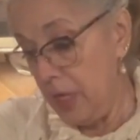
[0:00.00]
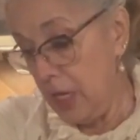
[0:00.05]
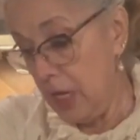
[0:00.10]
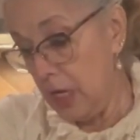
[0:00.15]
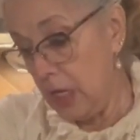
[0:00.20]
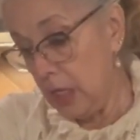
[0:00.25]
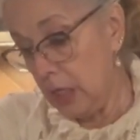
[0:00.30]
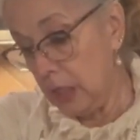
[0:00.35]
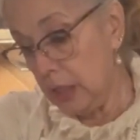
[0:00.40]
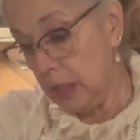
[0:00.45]

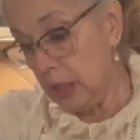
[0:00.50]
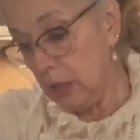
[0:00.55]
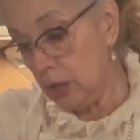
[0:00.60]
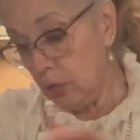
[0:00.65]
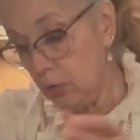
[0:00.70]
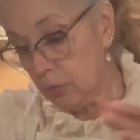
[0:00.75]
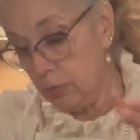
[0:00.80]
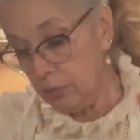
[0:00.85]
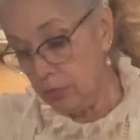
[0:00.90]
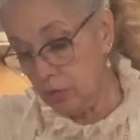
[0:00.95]
it a
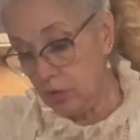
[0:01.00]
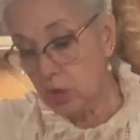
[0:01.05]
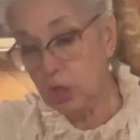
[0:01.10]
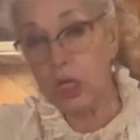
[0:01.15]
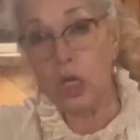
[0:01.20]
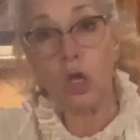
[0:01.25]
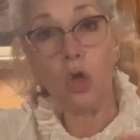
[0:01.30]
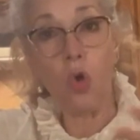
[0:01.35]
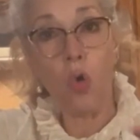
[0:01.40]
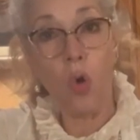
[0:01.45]
little to
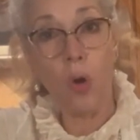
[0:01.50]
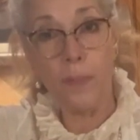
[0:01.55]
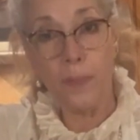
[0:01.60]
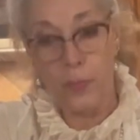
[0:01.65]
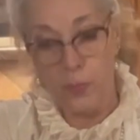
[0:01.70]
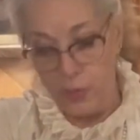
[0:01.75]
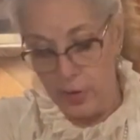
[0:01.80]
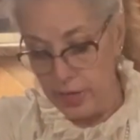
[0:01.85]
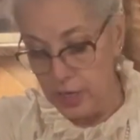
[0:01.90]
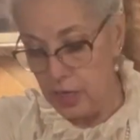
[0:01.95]

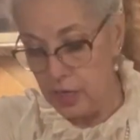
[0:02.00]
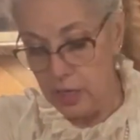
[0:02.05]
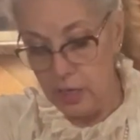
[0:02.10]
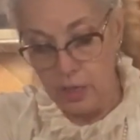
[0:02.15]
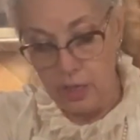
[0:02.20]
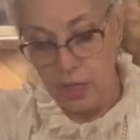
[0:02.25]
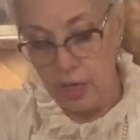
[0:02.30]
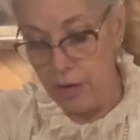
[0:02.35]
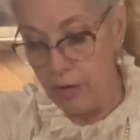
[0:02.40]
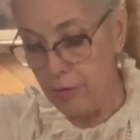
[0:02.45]
incorporate it
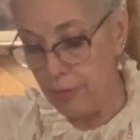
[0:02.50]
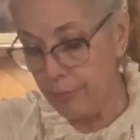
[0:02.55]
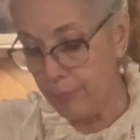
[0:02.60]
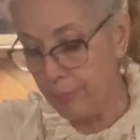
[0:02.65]
in there.